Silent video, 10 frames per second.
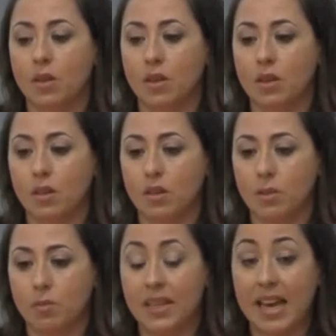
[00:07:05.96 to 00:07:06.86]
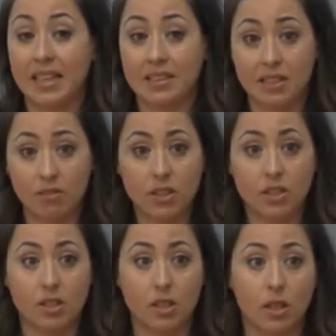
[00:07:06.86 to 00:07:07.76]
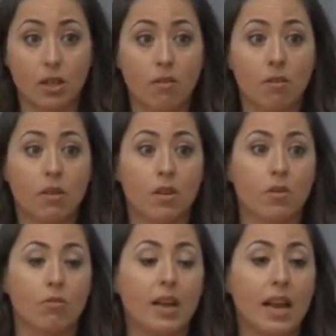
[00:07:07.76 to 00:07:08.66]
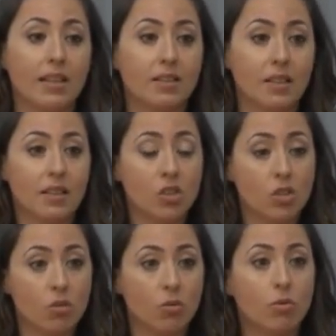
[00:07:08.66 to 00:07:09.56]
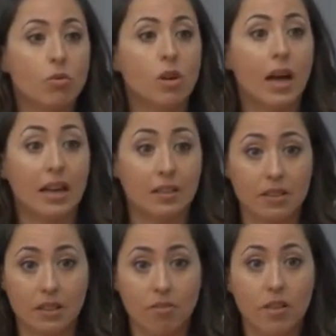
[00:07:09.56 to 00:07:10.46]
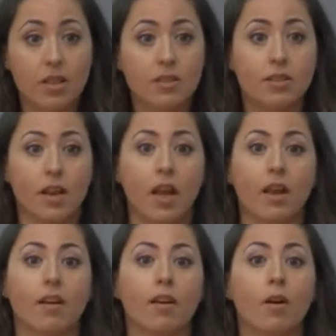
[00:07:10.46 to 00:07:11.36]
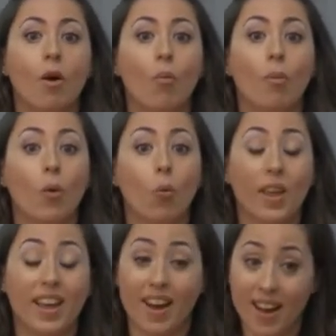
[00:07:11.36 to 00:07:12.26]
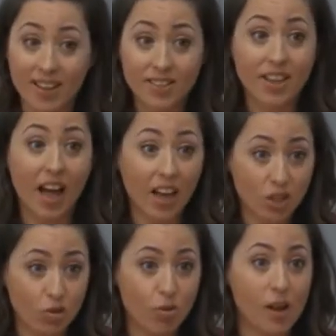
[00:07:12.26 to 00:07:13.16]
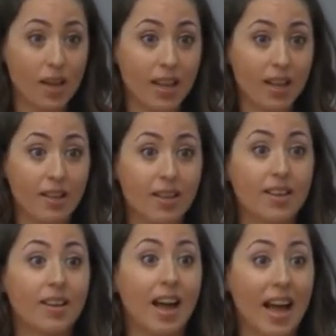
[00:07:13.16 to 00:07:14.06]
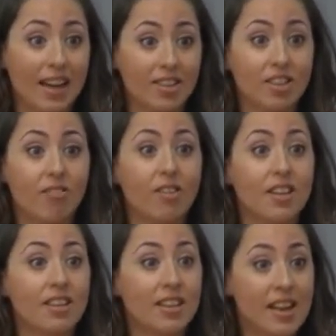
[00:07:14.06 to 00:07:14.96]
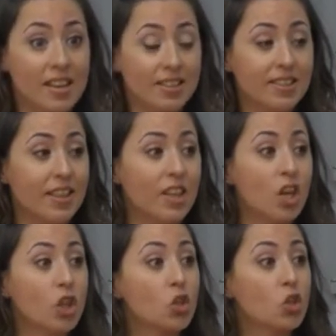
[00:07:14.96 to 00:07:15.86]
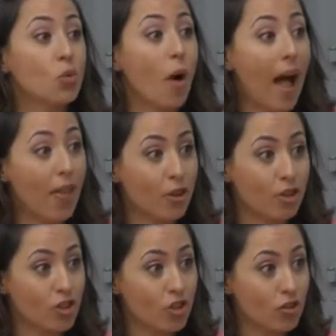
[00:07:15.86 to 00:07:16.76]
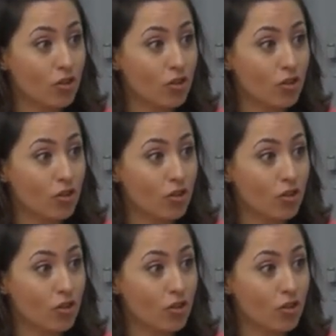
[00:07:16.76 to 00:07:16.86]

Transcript: um, an activity related to active listening, but we can't actually actively listen to others